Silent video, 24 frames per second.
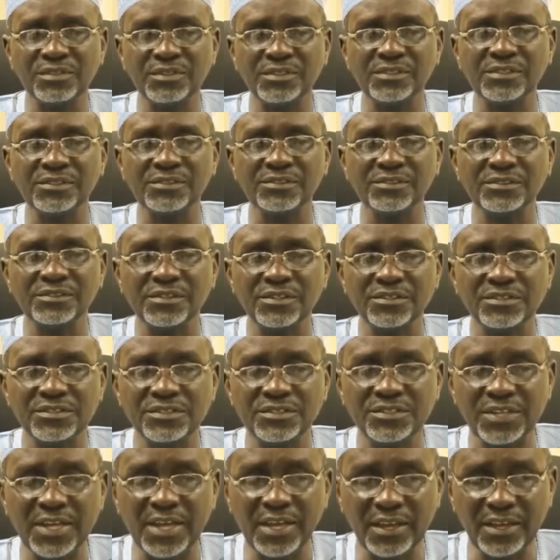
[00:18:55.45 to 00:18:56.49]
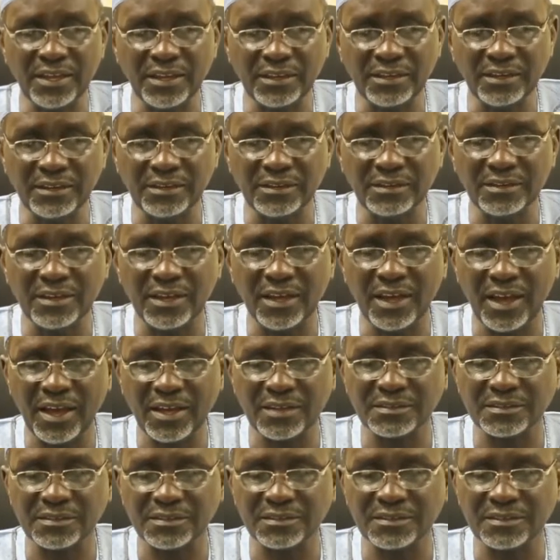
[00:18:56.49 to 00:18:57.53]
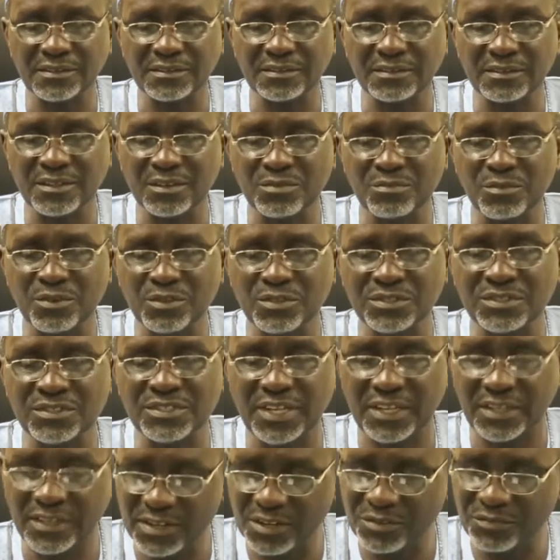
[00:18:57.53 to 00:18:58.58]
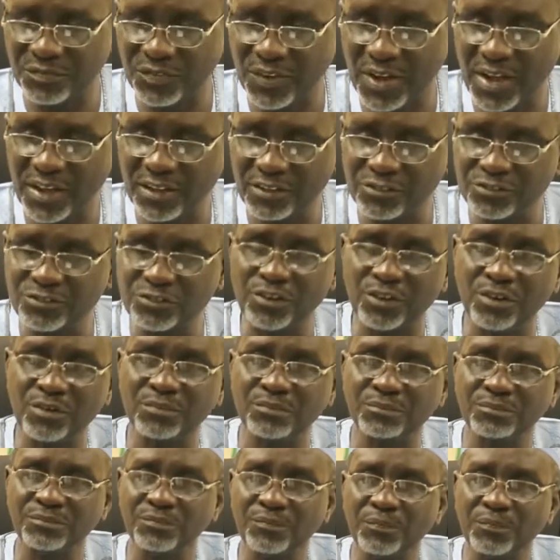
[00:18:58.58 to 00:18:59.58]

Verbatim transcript: is sustained as the most dignified job